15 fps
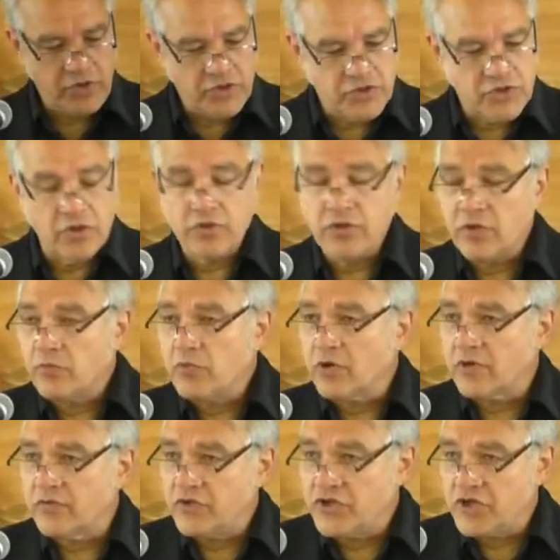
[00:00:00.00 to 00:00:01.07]
Please turn to the
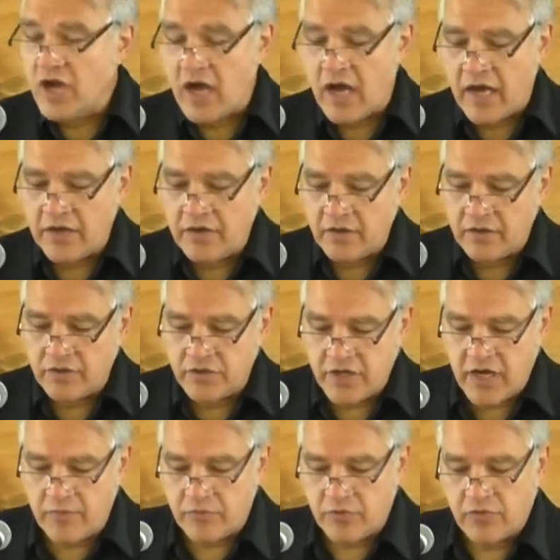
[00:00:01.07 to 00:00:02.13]
book of John,
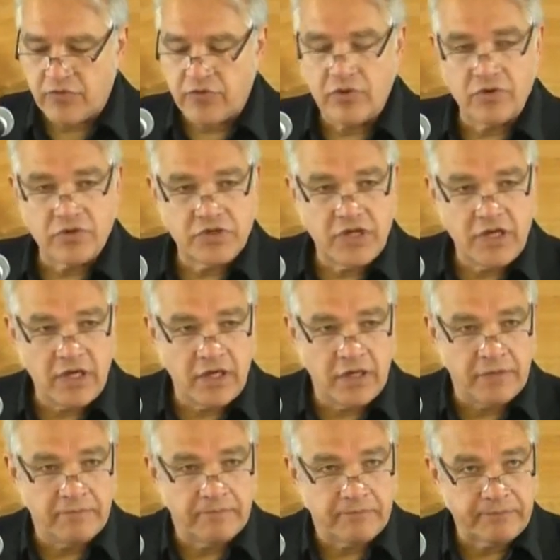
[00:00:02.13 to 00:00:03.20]
chapter
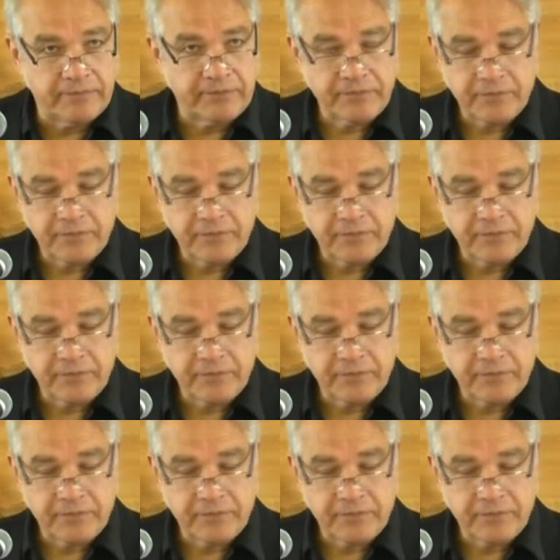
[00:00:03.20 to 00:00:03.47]
13.